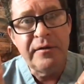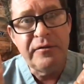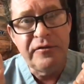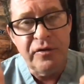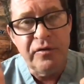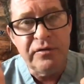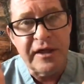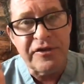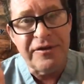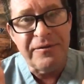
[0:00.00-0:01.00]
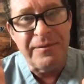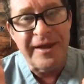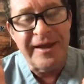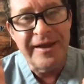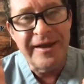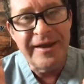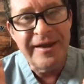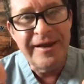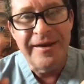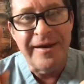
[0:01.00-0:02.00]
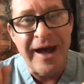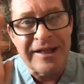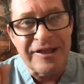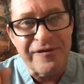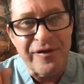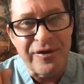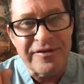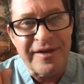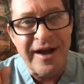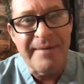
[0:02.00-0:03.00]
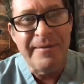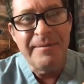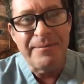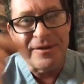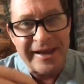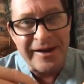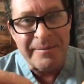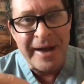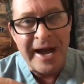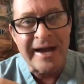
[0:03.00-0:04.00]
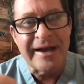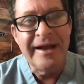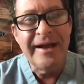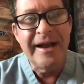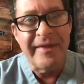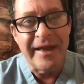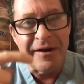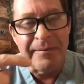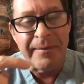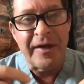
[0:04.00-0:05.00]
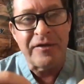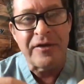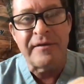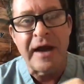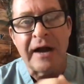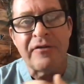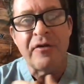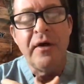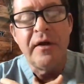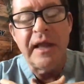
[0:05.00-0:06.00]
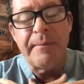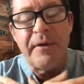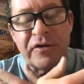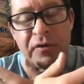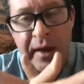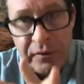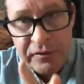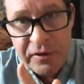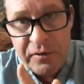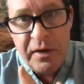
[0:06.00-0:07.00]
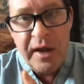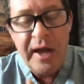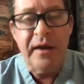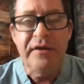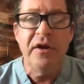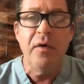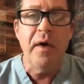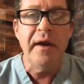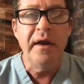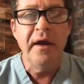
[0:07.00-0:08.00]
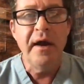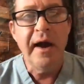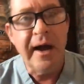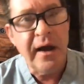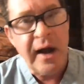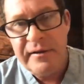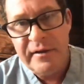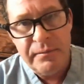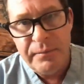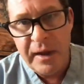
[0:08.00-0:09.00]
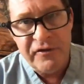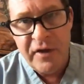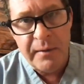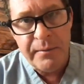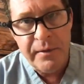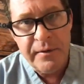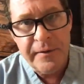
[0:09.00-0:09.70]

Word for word: do listen to me, not the first time, but they come back and they come and they say, doctor, let me surrender to you. And you know what? I did my job.